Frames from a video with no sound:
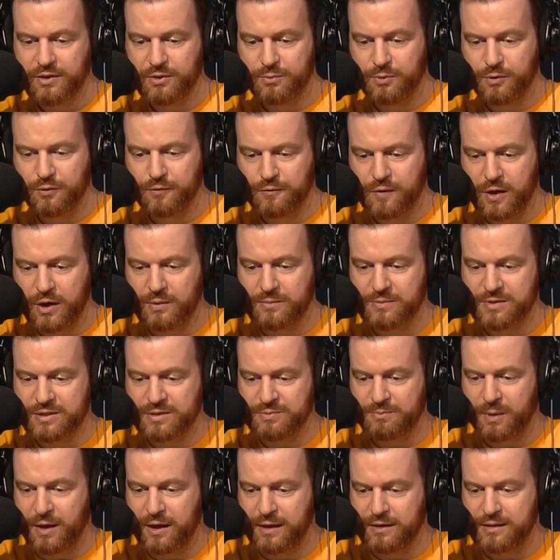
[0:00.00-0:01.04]
The move comes
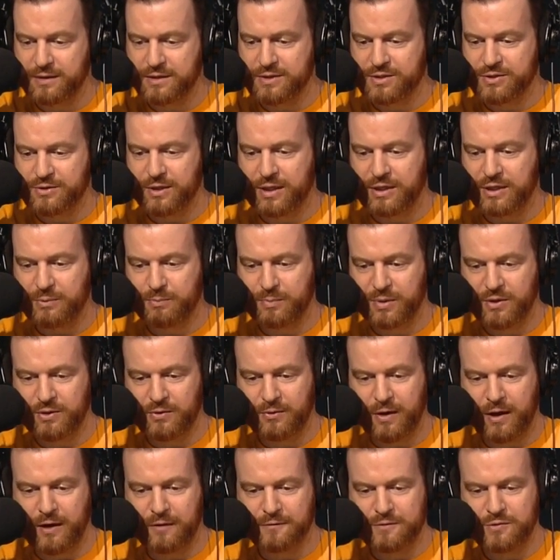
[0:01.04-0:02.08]
as Biden is trying to
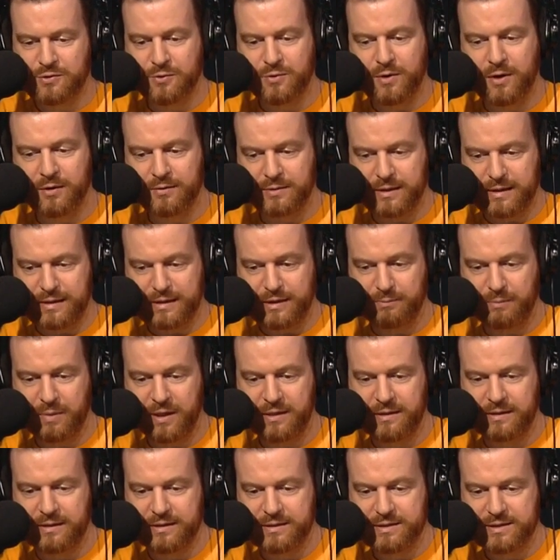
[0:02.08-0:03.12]
peel off so-called
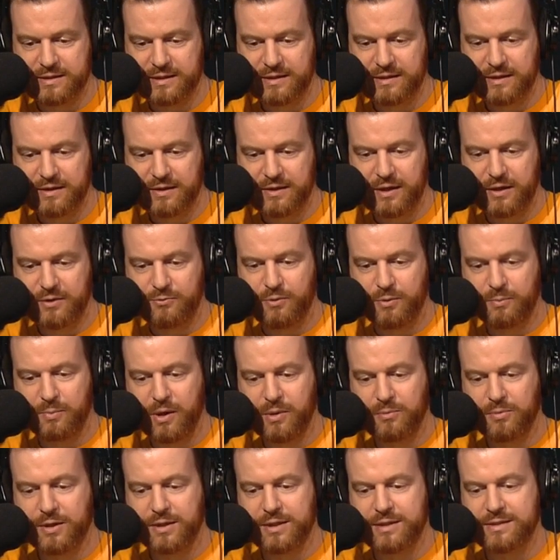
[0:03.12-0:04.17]
independents and
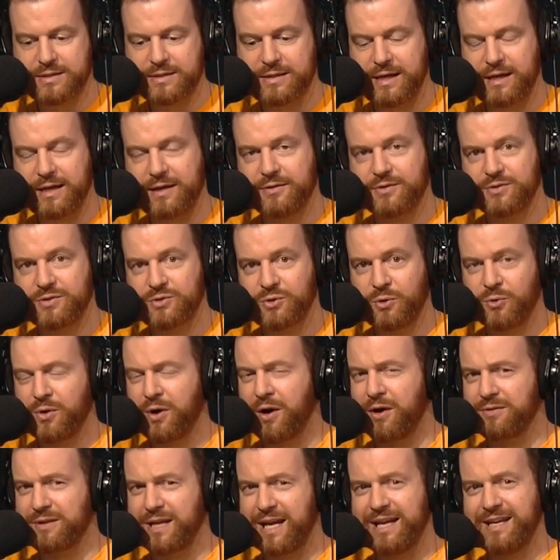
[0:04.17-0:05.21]
Republicans
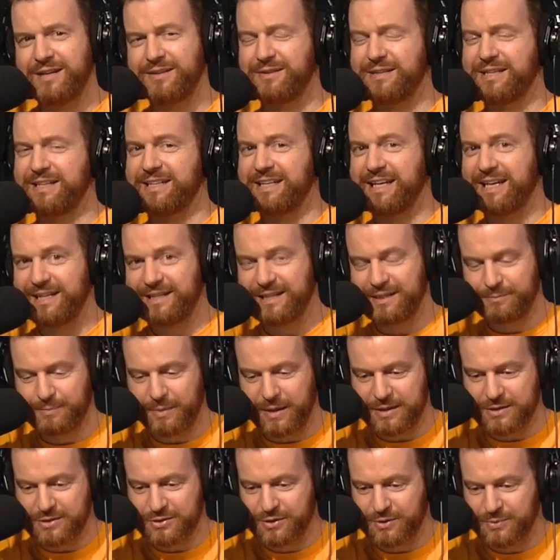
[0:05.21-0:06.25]
so-called
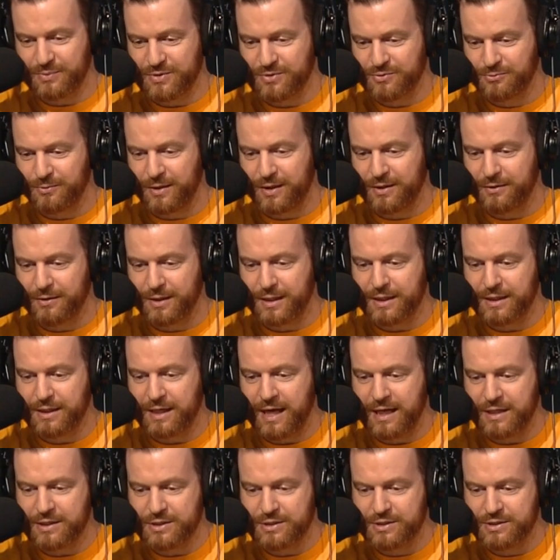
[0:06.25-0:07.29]
alienated by Trump's rhetoric
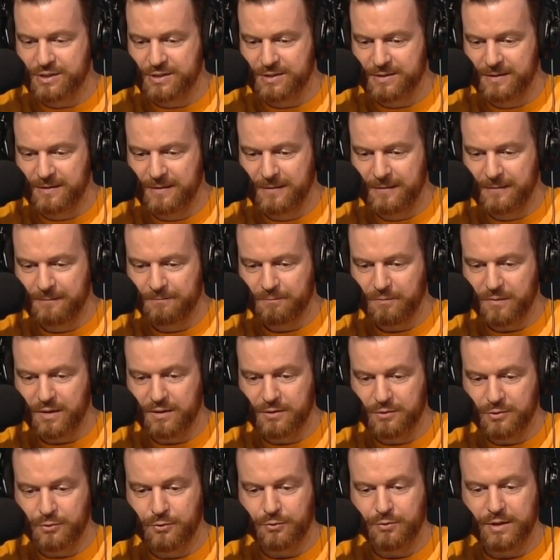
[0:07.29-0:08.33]
and actions,
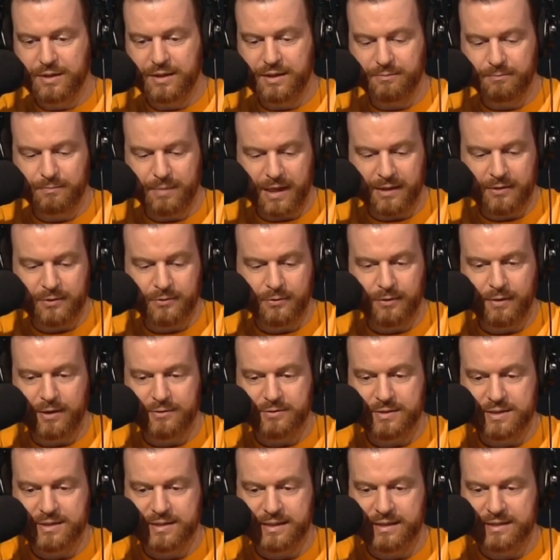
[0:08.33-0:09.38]
including in
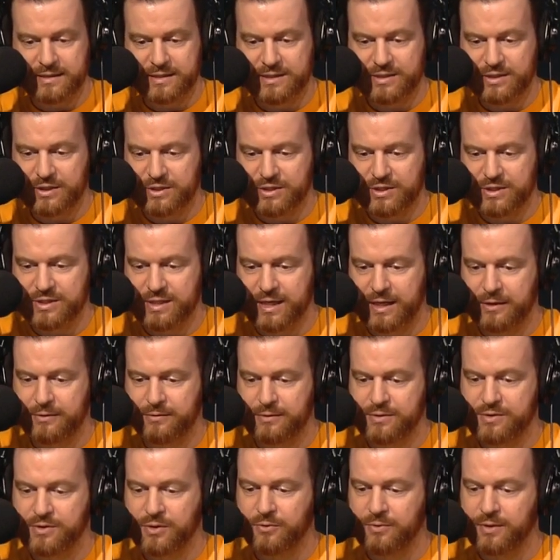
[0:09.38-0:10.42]
battleground states such as
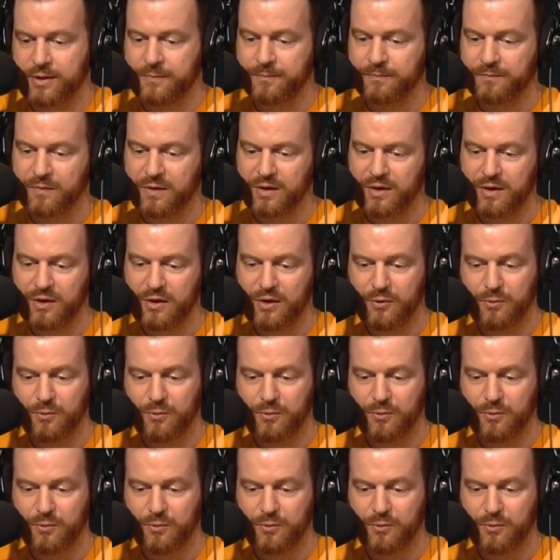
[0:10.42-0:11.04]
Arizona.